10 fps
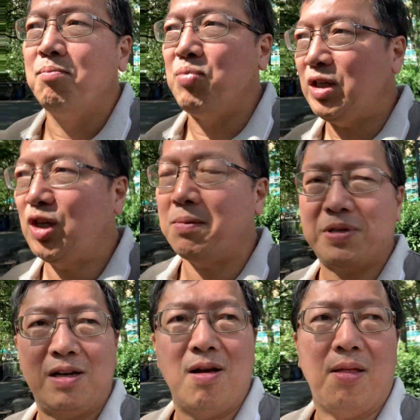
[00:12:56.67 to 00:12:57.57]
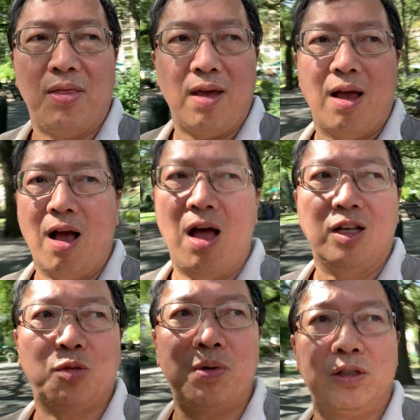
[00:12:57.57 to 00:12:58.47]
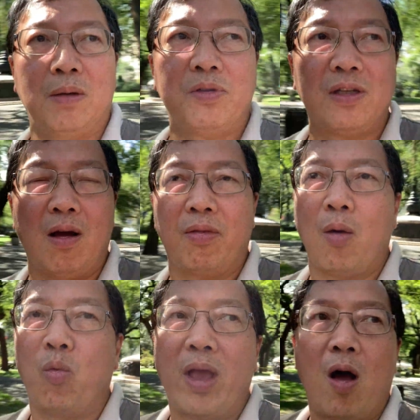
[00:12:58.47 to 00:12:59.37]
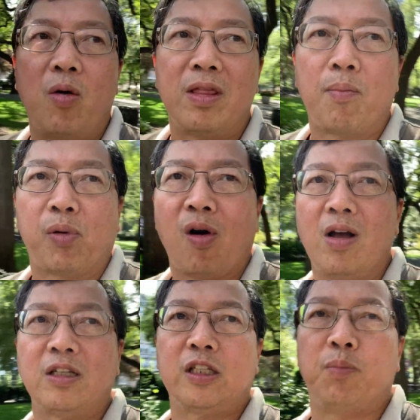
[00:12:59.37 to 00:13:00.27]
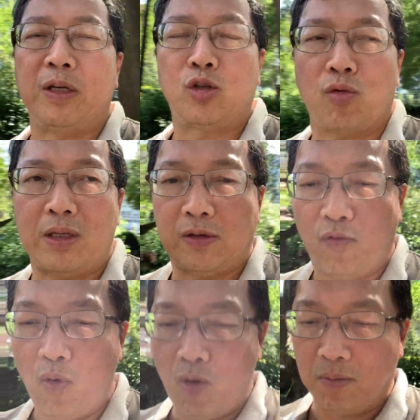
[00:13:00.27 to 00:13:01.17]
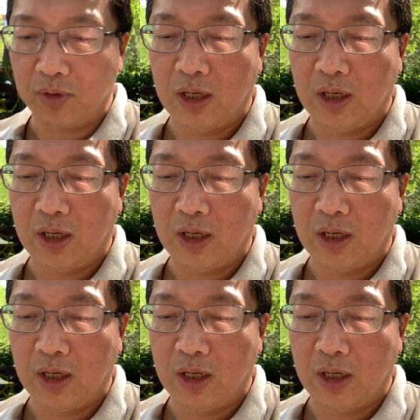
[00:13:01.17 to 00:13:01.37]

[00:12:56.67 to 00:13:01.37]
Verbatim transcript: Bishops are not there. Archbishops are not there. We are in the process of being transformed,